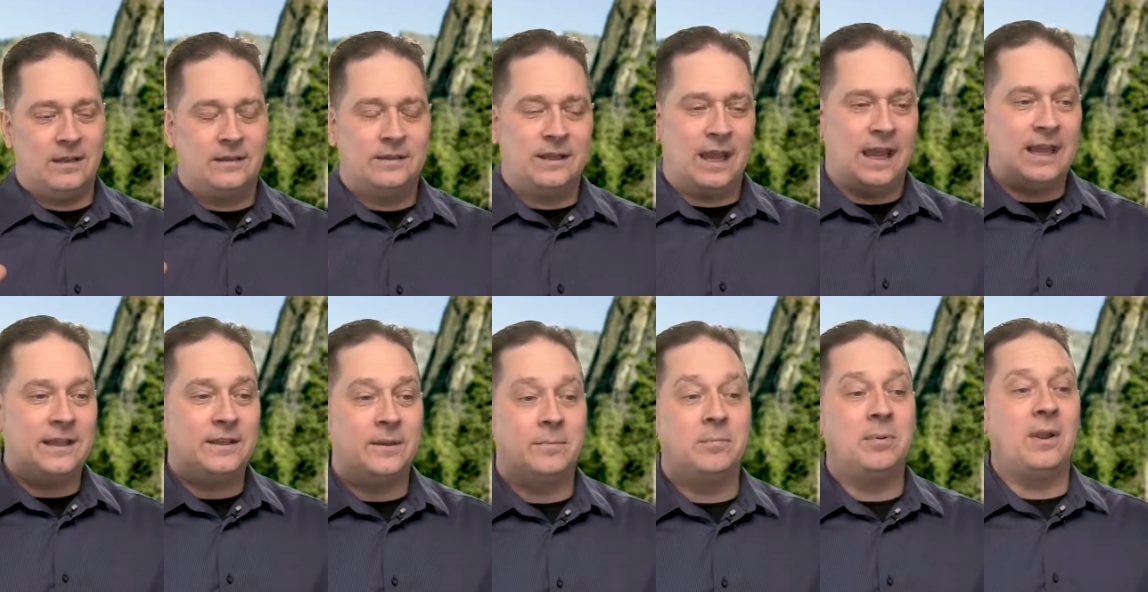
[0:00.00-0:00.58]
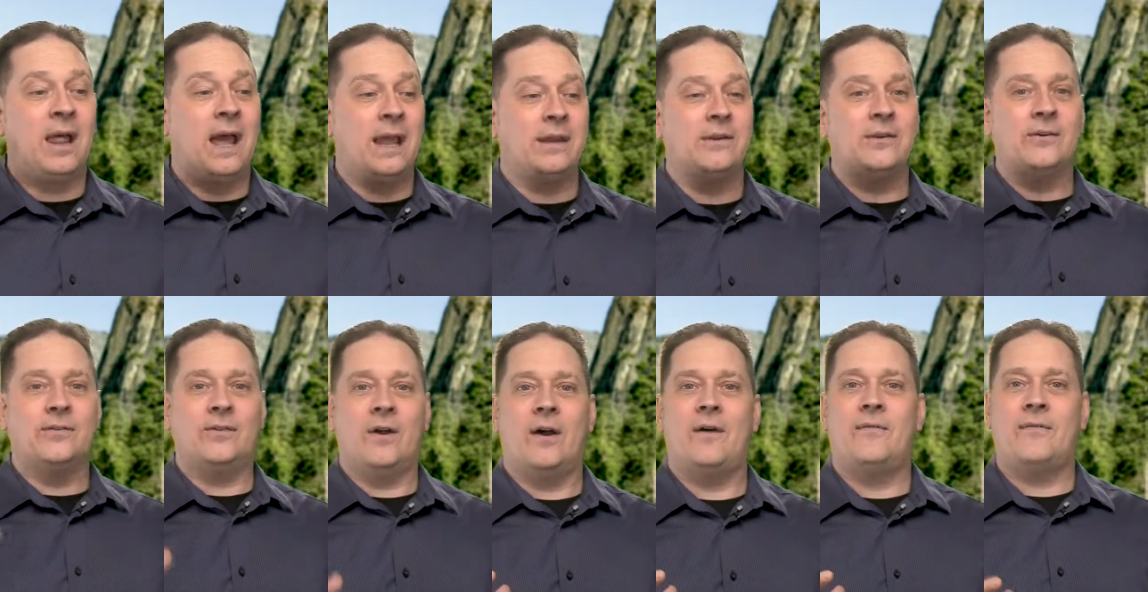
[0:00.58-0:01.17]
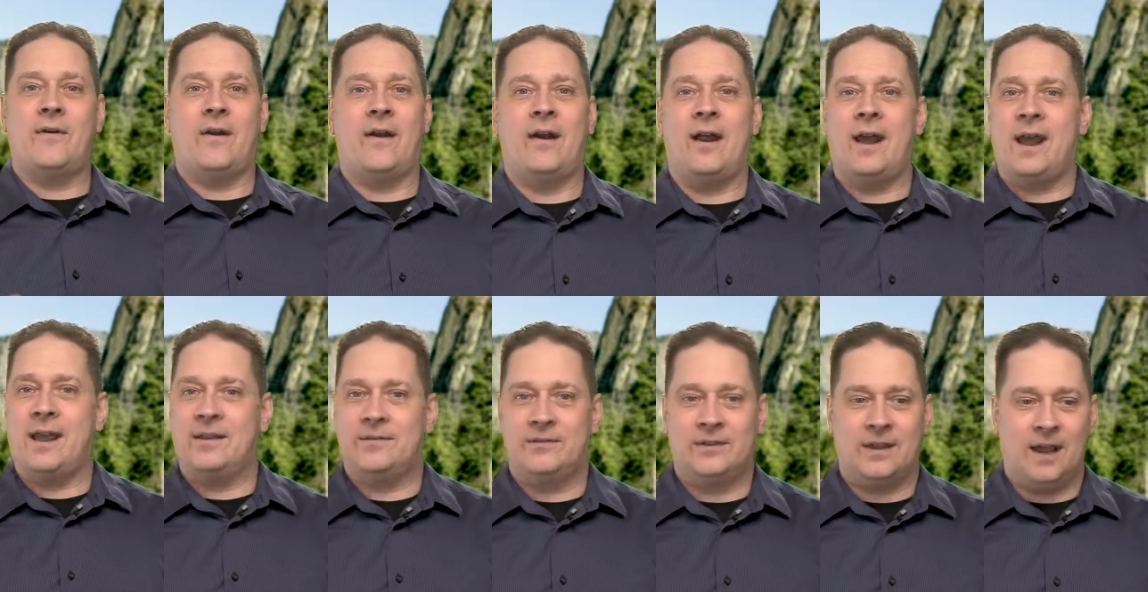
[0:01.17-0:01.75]
take the blinders off our
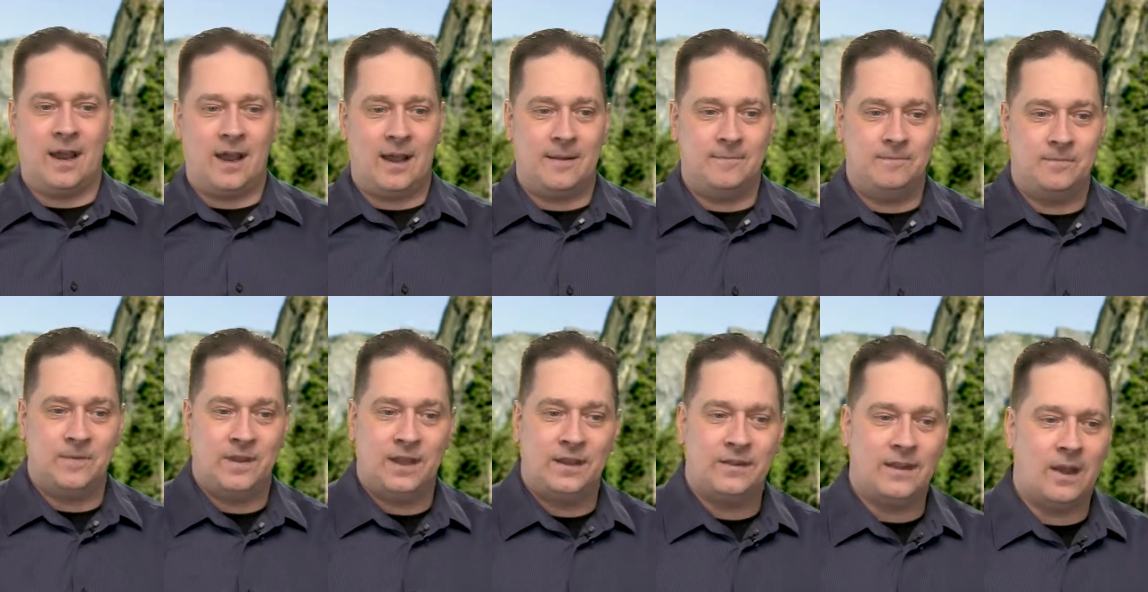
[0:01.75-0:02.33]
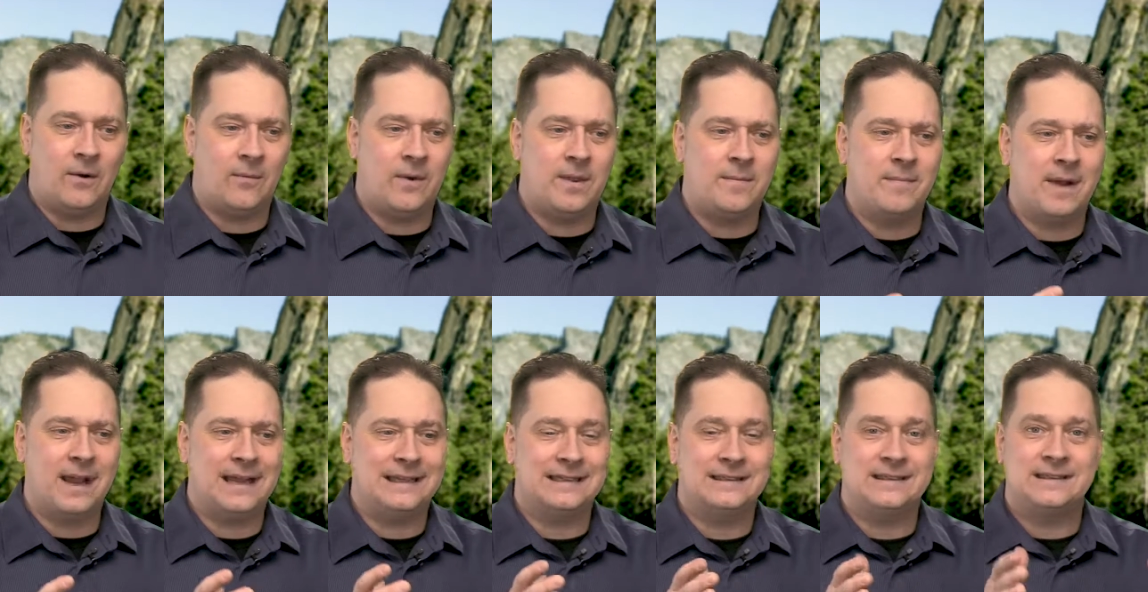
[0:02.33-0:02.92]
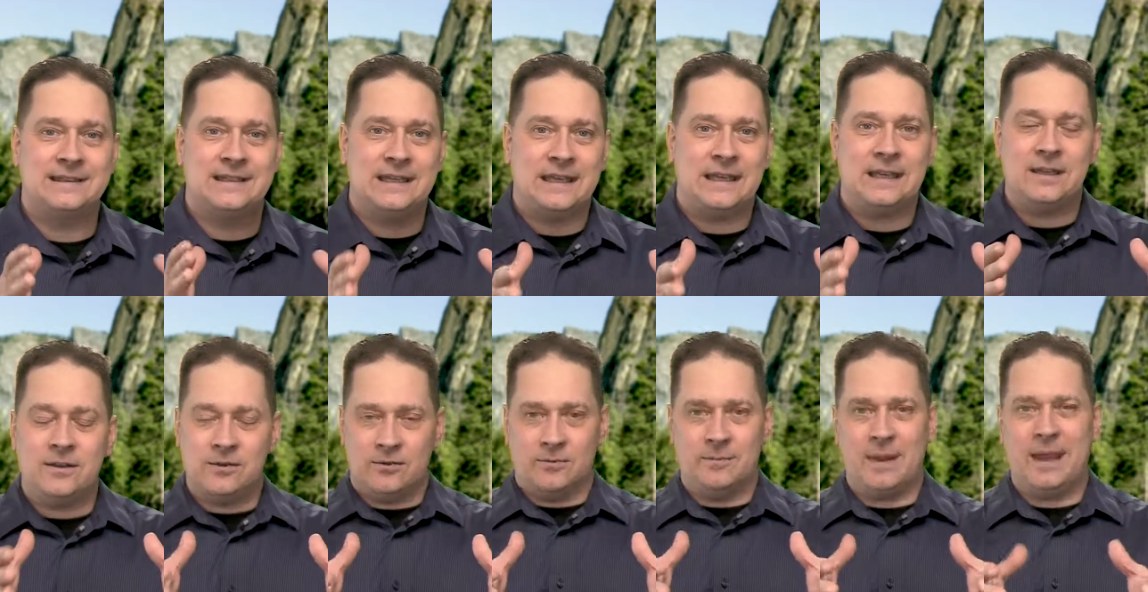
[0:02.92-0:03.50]
eyes, God, that we might see
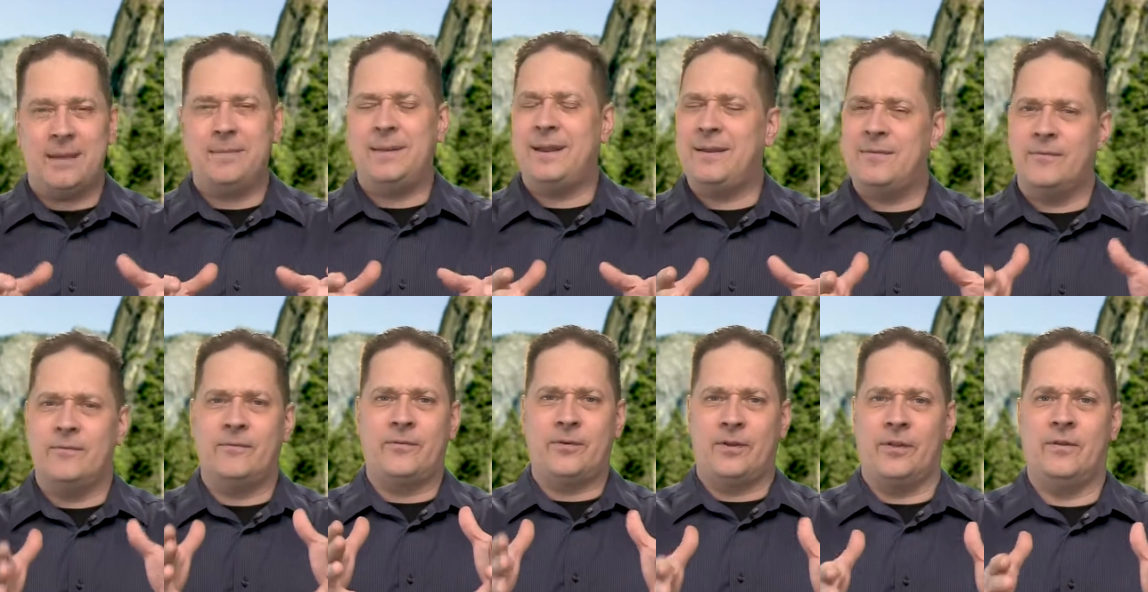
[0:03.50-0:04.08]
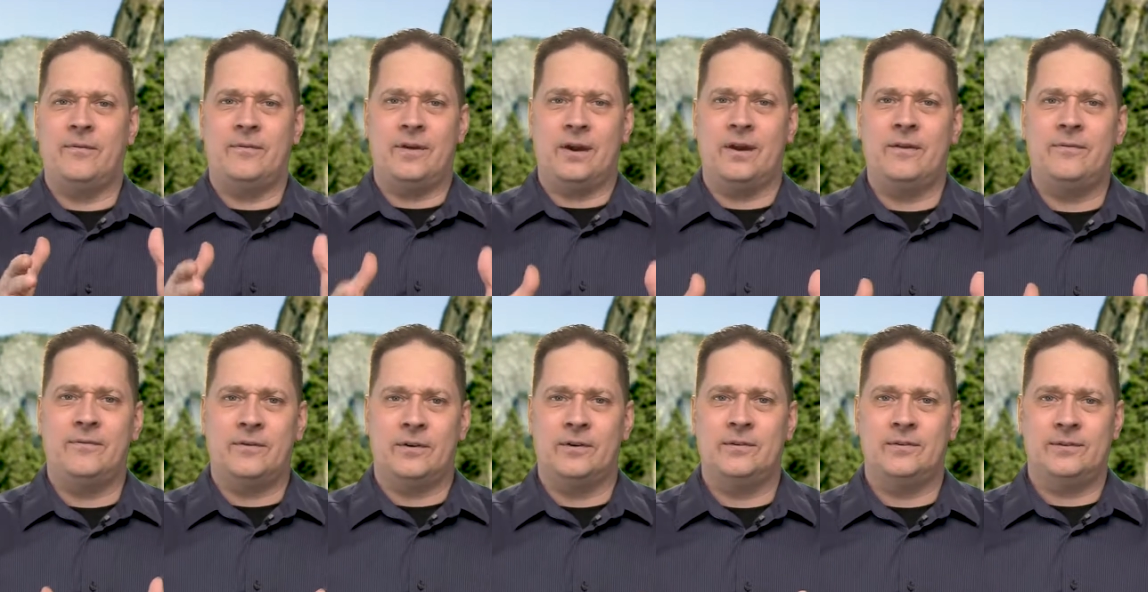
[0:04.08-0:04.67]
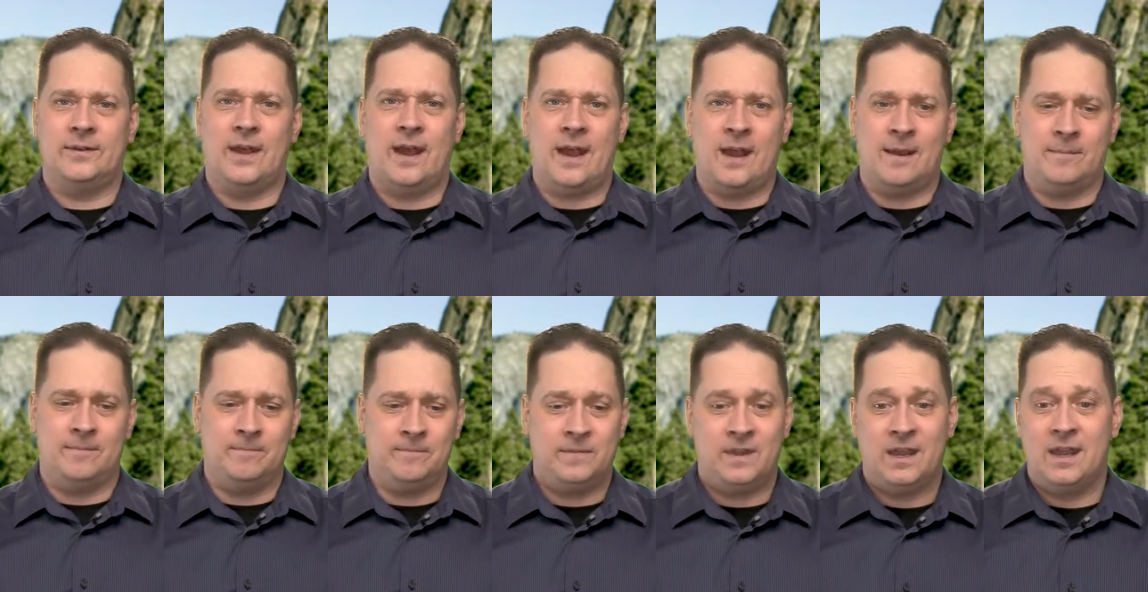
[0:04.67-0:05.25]
you, maybe even for the very first time,
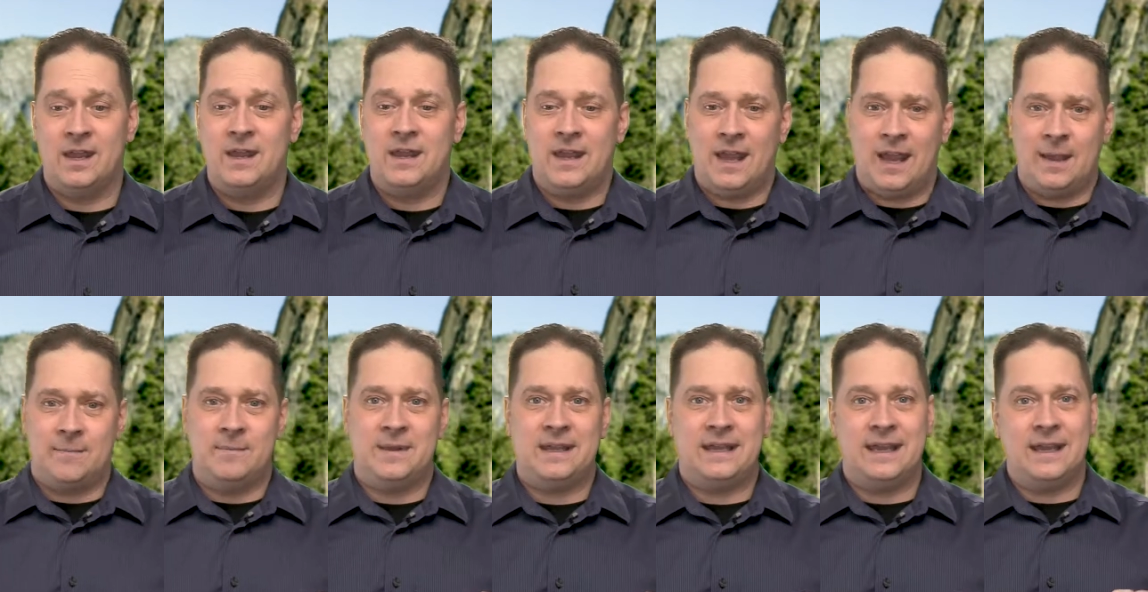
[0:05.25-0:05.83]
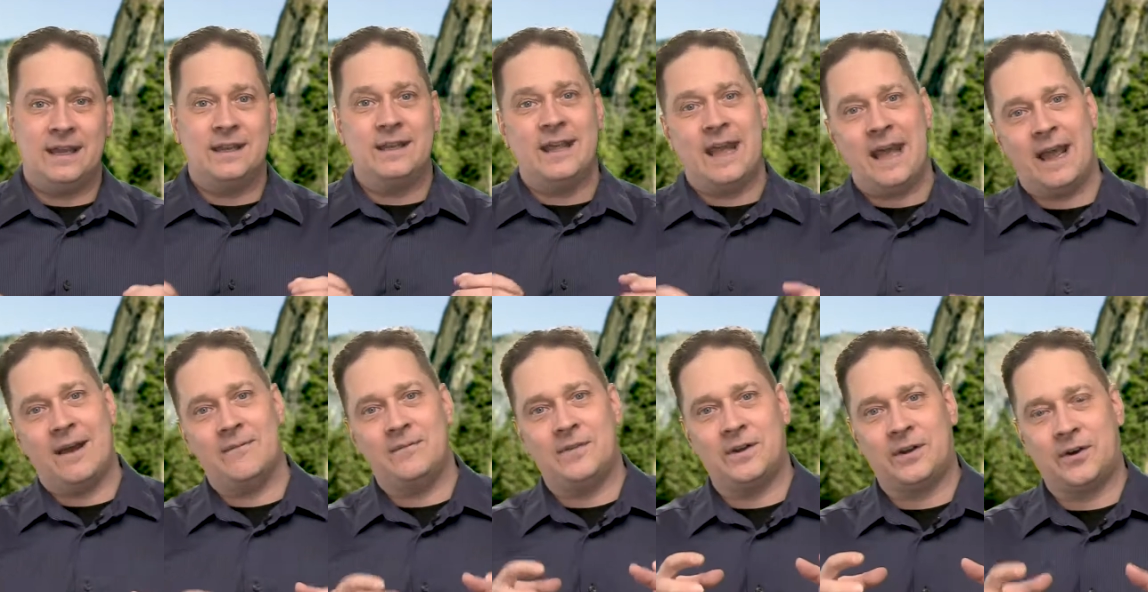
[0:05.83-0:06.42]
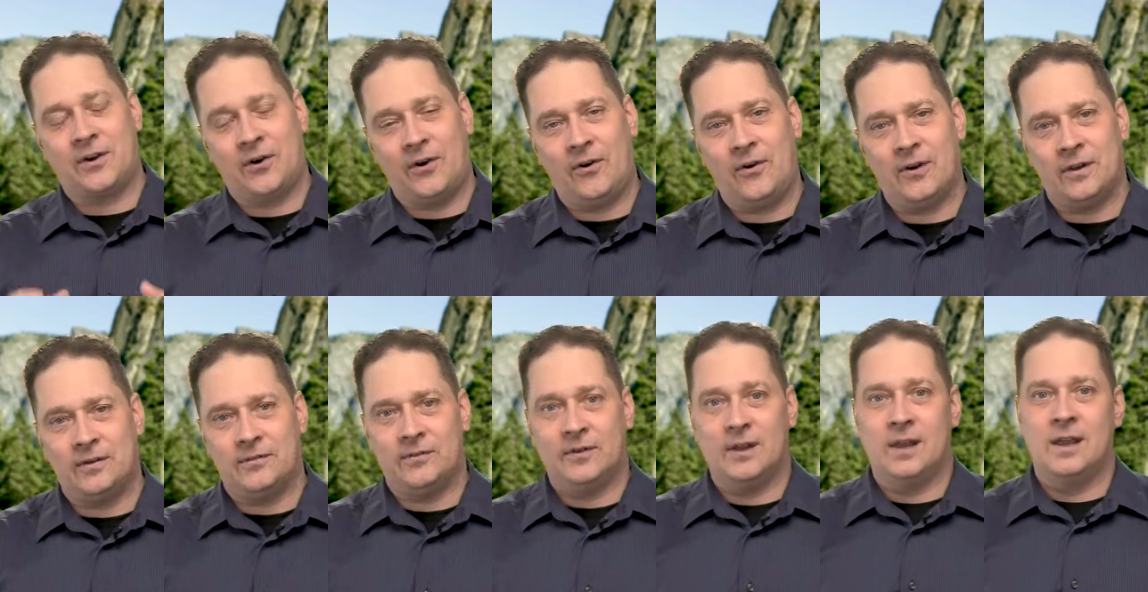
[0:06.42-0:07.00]
and begin to have the
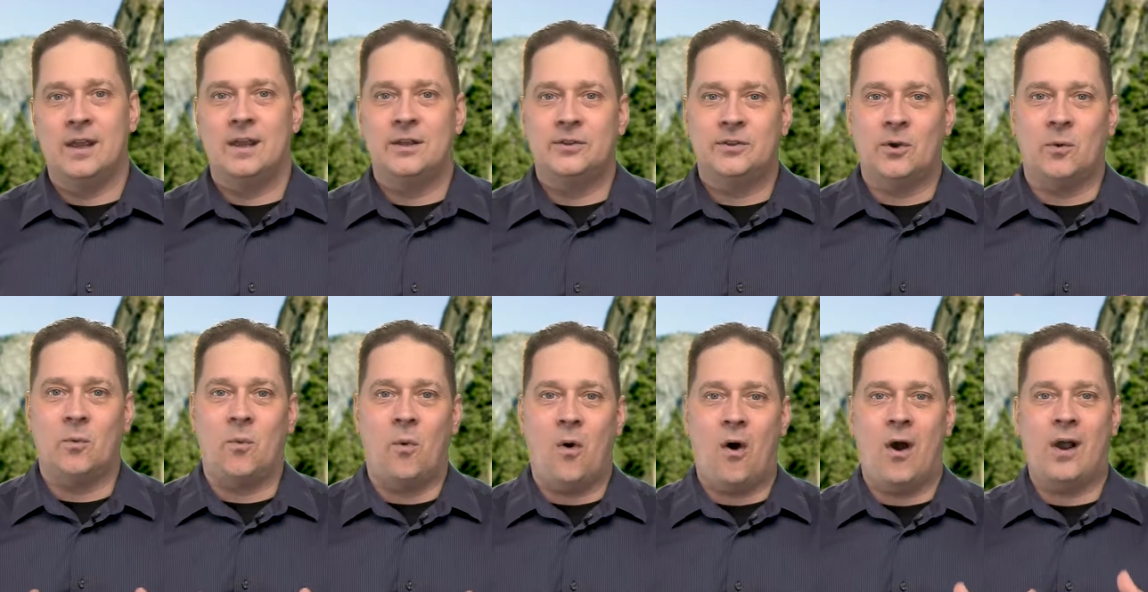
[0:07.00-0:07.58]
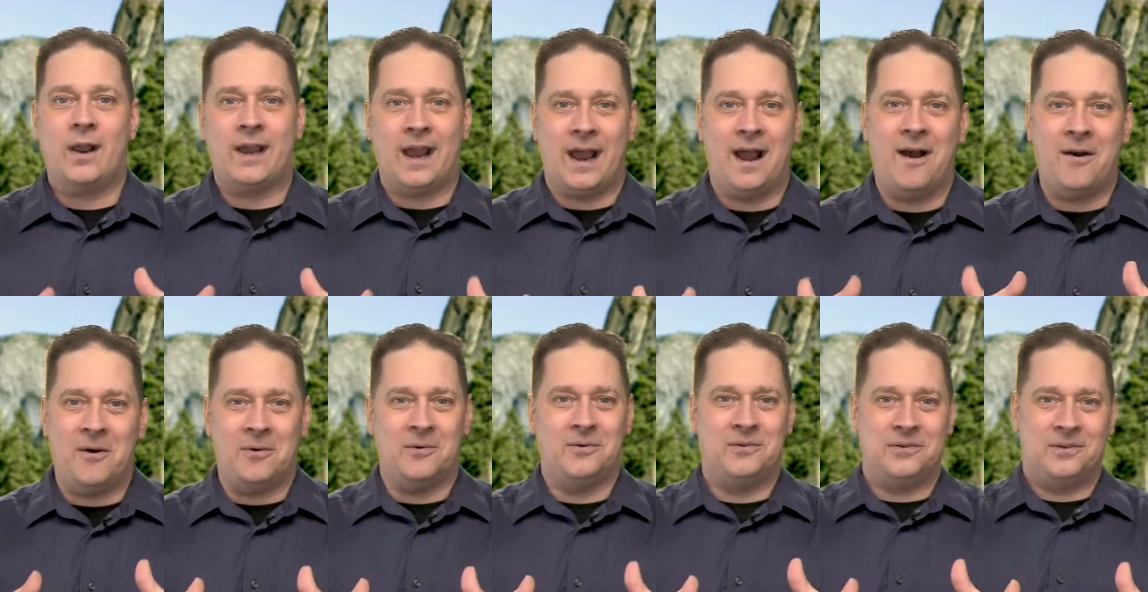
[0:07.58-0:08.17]
courage to walk out